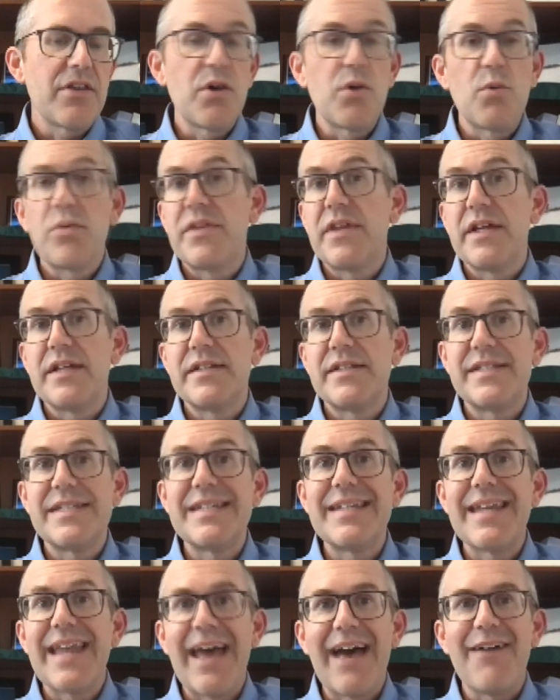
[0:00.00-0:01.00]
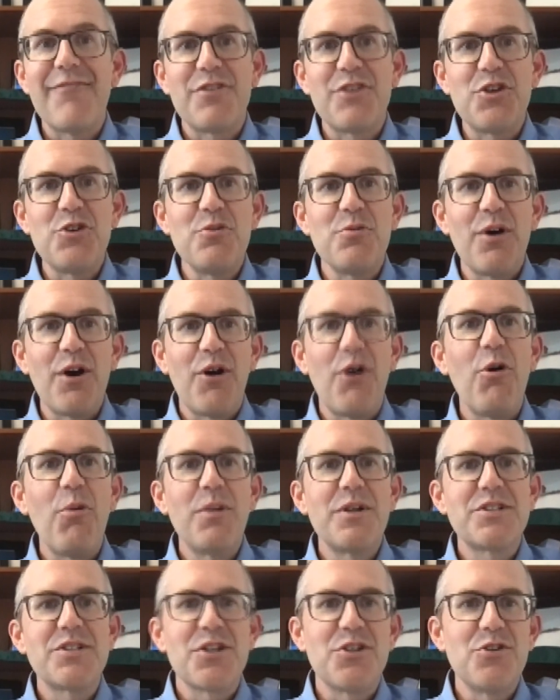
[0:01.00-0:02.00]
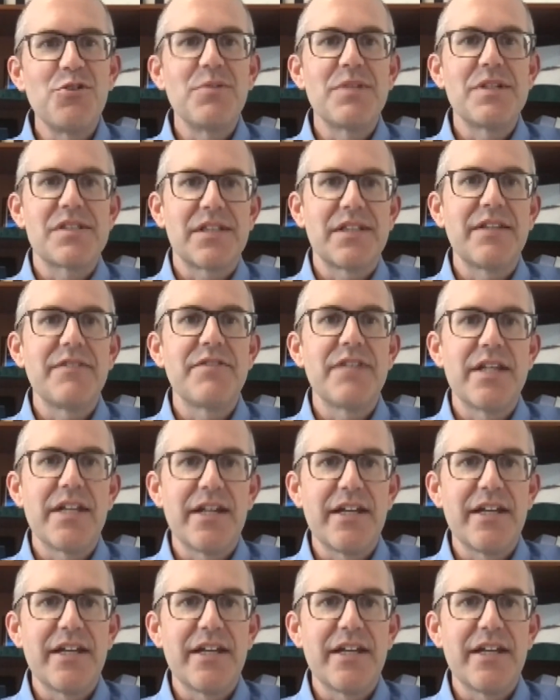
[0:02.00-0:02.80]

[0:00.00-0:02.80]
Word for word: that, that didn't have a whole bunch of humans living in